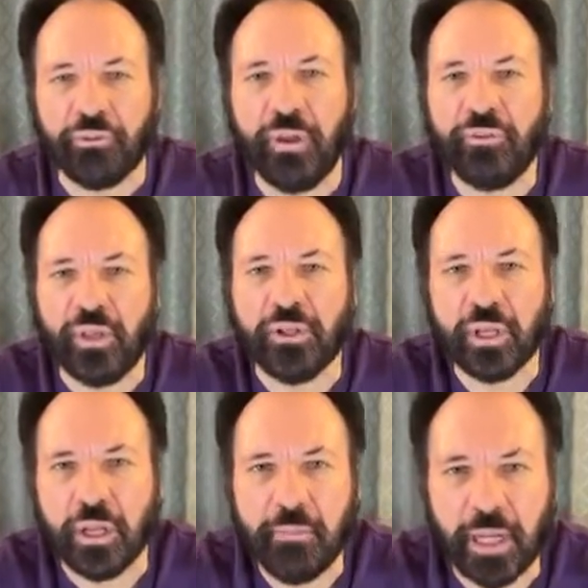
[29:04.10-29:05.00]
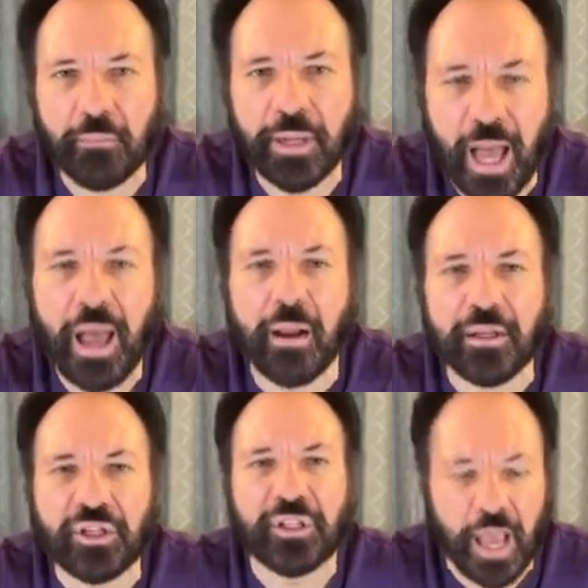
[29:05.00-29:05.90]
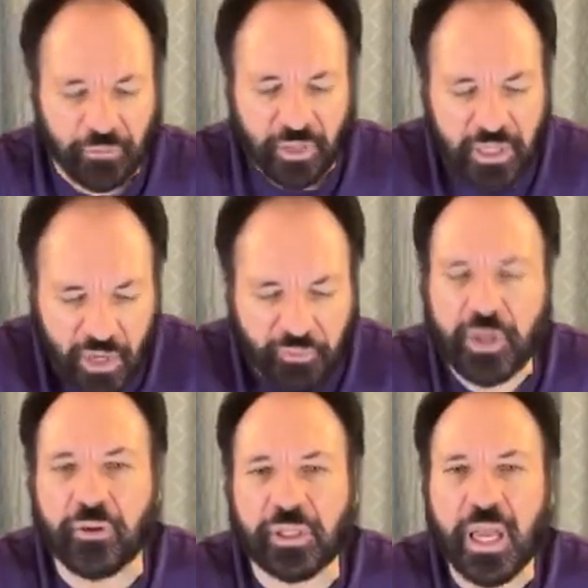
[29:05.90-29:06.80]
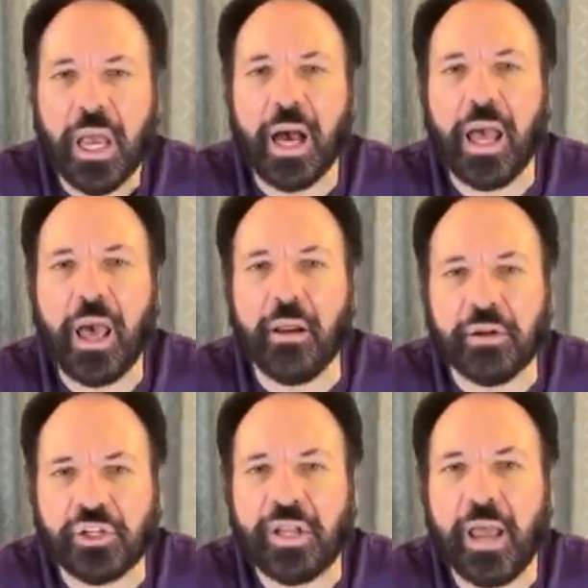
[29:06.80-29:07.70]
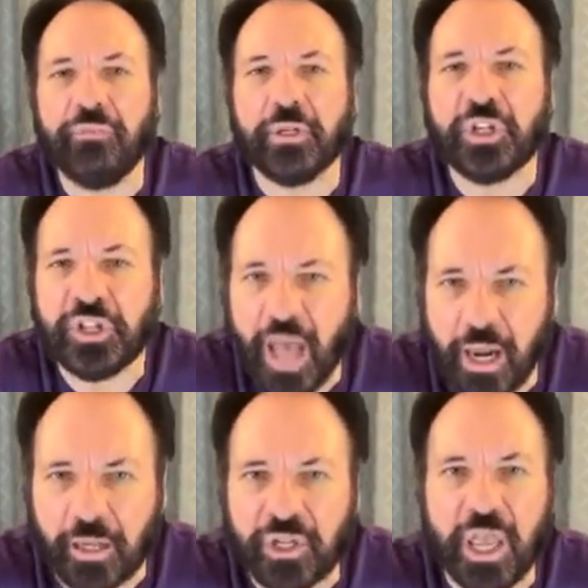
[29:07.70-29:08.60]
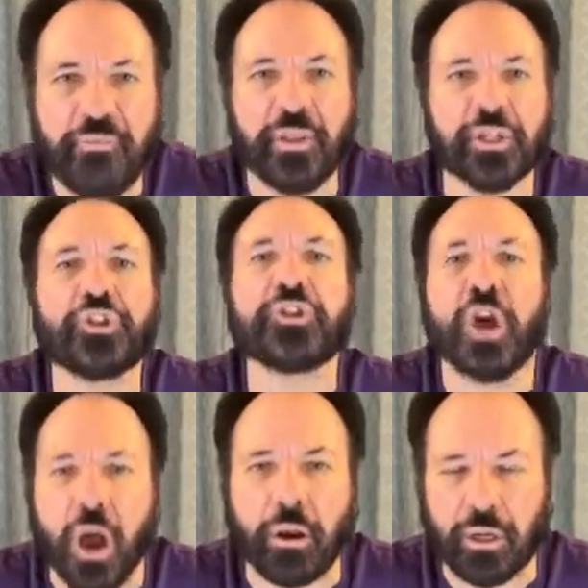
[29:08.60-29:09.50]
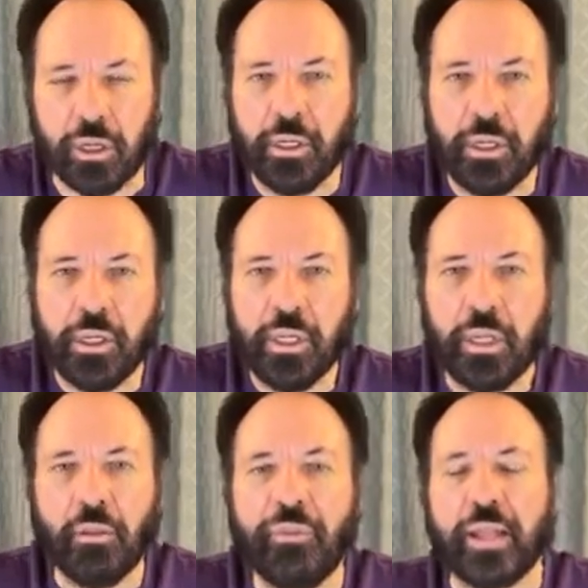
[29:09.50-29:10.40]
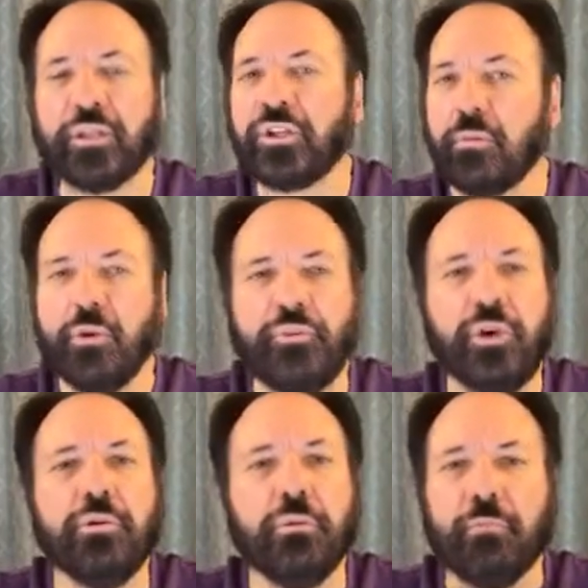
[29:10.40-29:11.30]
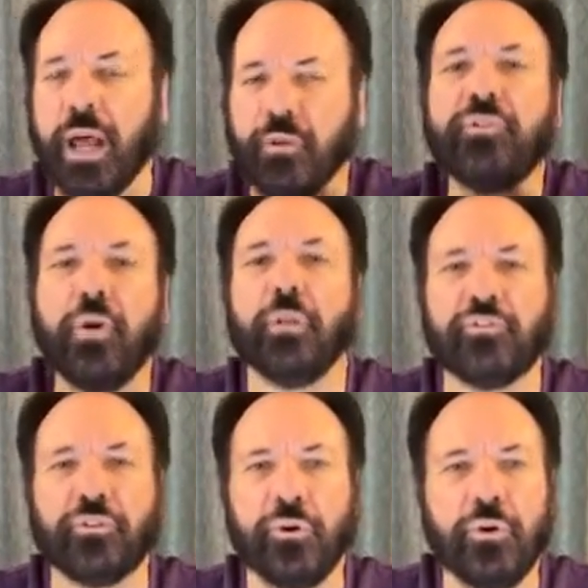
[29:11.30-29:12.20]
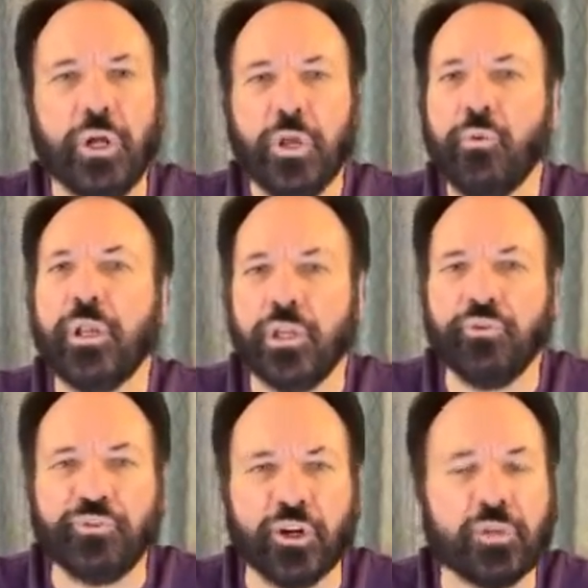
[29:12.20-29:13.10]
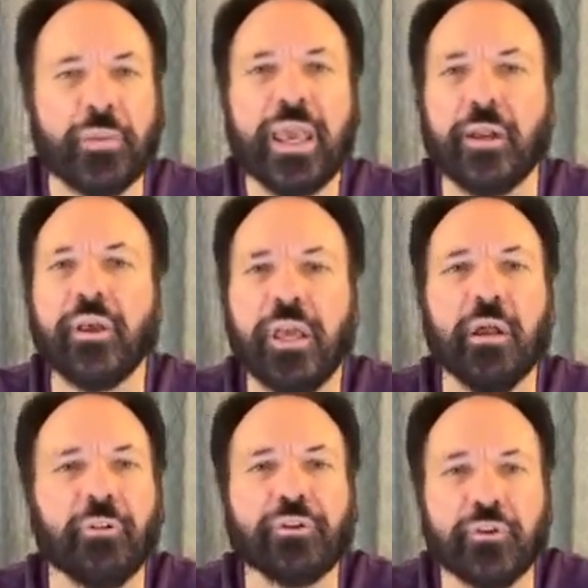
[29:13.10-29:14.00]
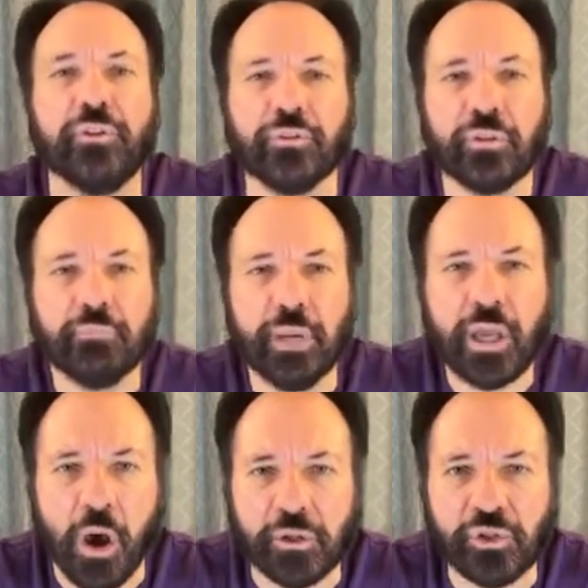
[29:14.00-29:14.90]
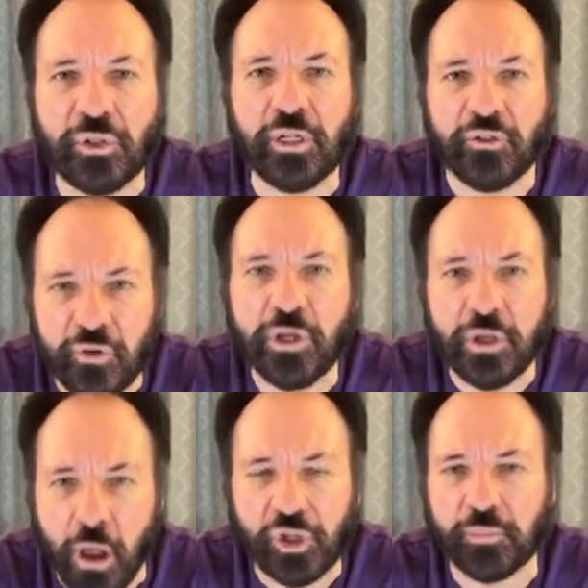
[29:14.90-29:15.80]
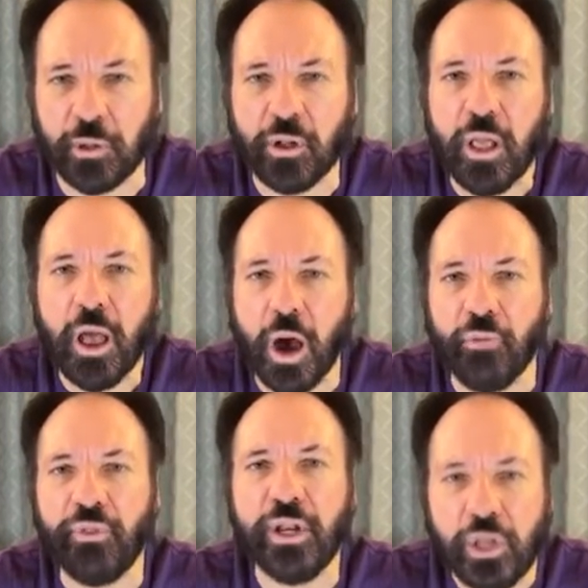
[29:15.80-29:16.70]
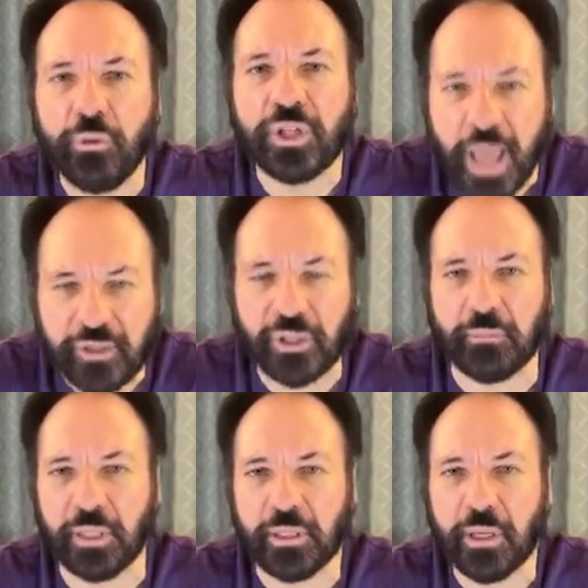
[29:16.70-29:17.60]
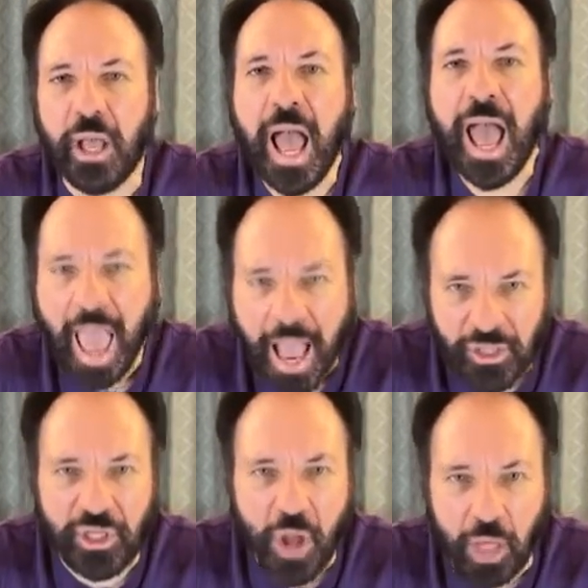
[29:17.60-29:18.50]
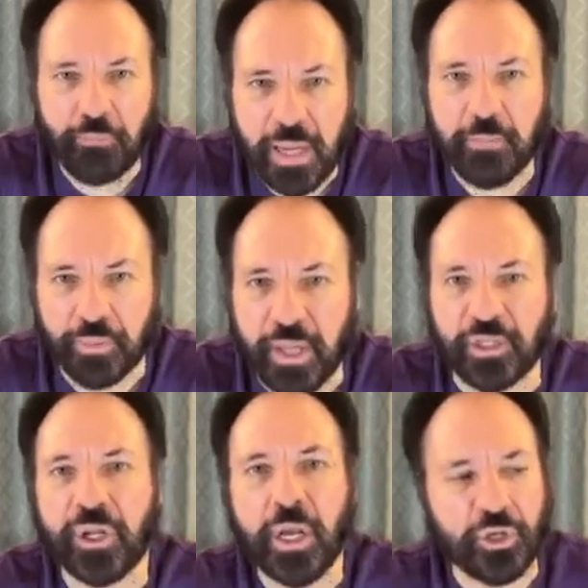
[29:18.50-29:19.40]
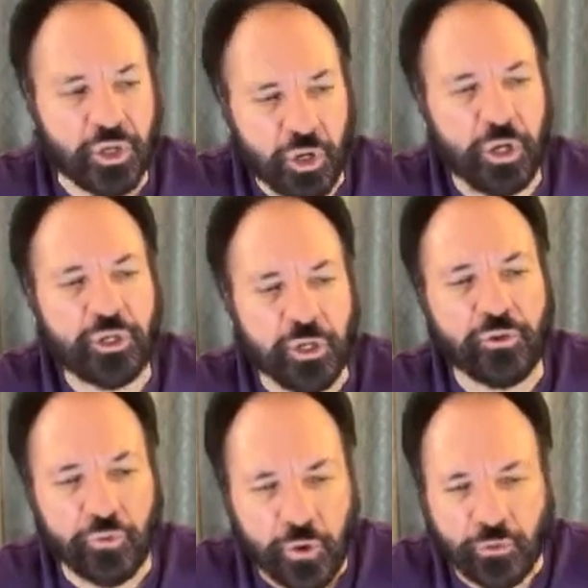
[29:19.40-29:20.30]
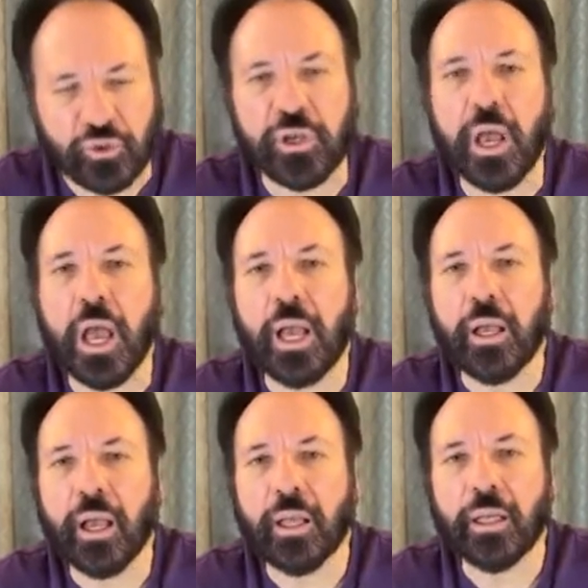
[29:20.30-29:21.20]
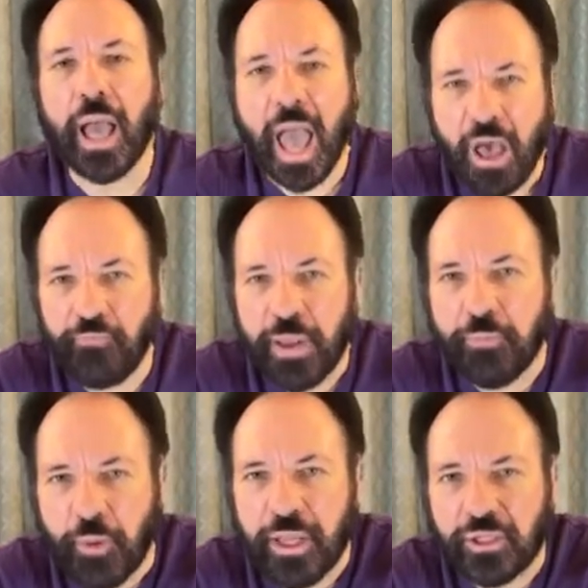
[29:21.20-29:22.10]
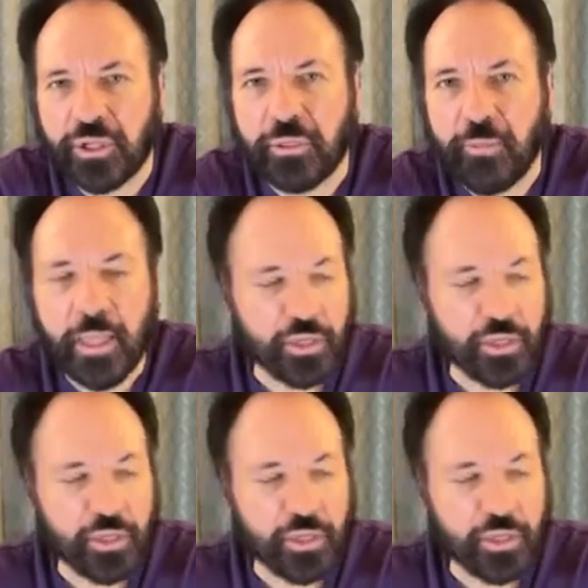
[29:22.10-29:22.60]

of three things in a minute. But I understand the difficulty. I understand the challenge, even the shock that some of you might have gone through when you first begin to hear the truth. Because the true gospel of the New Testament has not been preached. Certain truths have been preached.